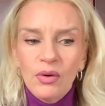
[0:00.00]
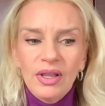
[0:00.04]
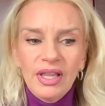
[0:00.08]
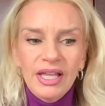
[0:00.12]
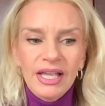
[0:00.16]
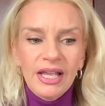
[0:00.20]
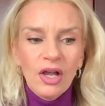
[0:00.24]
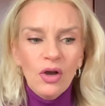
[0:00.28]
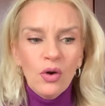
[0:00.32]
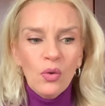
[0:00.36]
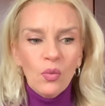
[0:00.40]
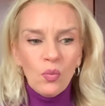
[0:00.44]

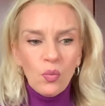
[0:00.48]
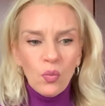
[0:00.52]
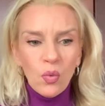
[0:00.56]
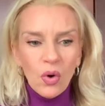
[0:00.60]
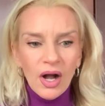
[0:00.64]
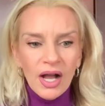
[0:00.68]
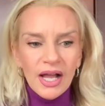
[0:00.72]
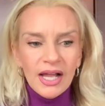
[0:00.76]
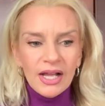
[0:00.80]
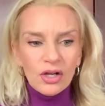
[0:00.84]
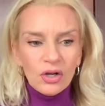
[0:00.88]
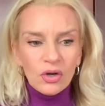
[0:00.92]
Like,
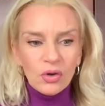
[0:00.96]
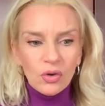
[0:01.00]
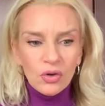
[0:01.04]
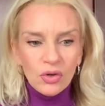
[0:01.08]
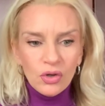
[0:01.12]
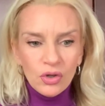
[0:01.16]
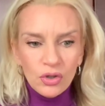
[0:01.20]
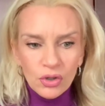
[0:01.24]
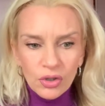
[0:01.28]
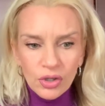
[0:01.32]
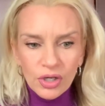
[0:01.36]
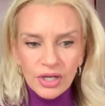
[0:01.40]
what
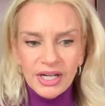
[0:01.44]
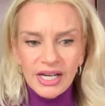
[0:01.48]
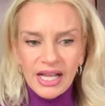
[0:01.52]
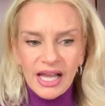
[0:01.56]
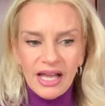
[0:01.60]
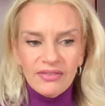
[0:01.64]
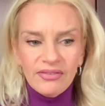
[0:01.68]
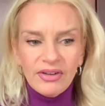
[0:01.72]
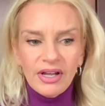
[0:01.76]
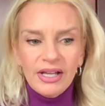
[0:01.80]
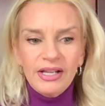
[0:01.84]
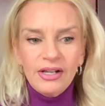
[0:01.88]
good
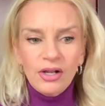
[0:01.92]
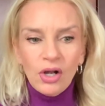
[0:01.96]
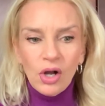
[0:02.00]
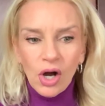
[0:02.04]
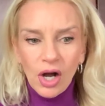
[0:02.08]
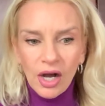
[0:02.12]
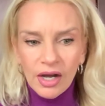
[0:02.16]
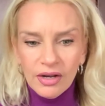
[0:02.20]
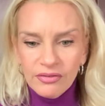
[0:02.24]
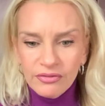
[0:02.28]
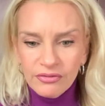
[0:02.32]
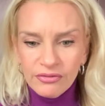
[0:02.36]
have I
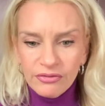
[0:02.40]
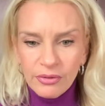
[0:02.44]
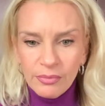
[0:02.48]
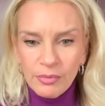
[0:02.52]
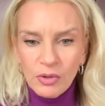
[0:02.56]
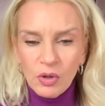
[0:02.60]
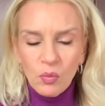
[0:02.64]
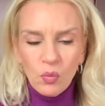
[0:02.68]
gotten from it?